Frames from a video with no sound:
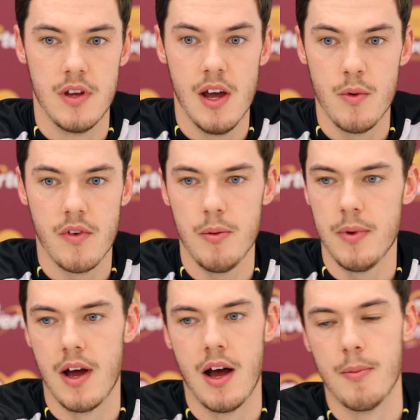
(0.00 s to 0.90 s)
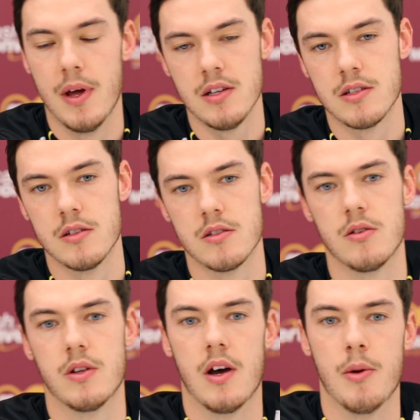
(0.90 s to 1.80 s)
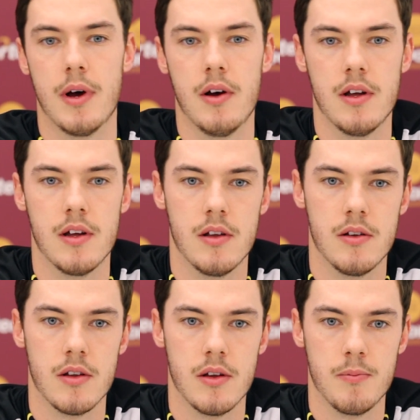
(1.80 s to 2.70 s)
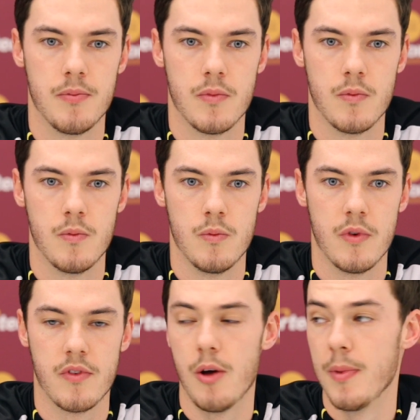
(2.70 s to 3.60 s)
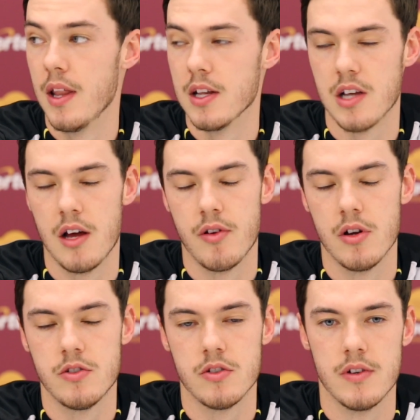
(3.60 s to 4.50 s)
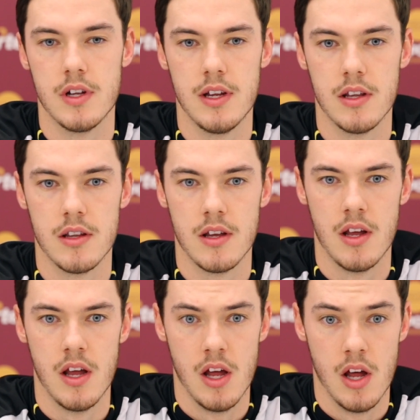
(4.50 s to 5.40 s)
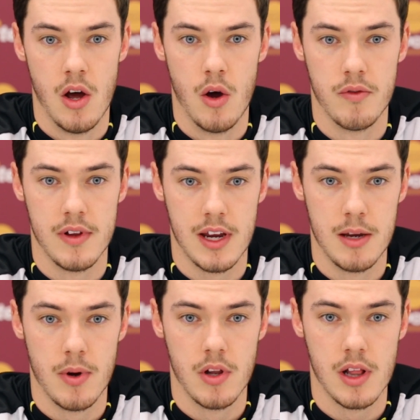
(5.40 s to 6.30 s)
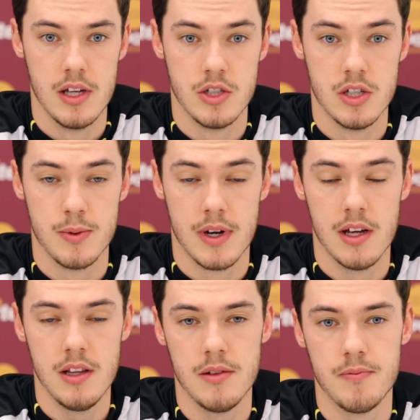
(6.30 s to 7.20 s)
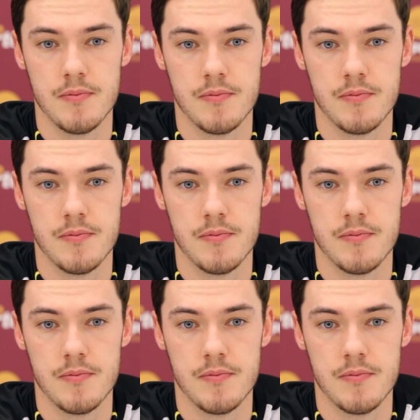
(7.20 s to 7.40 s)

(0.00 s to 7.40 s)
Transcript: Yeah, we've got to be at our best. There's no doubt about it, and um, we've got to make this our fortress really, and hopefully keep all the clean sheets we can.